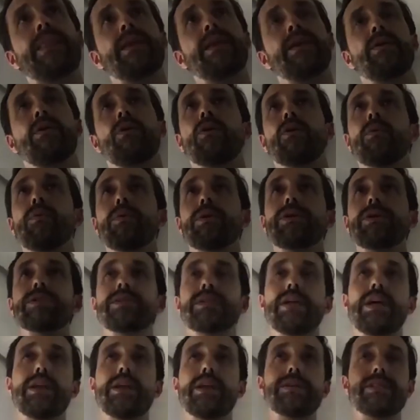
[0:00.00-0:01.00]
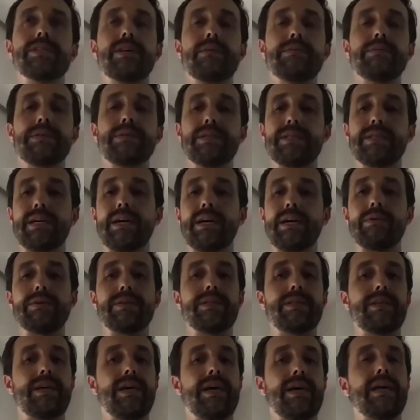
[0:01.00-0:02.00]
or when there's another substance, like I was
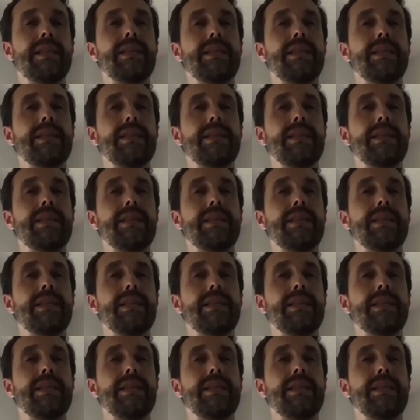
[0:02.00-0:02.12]
saying,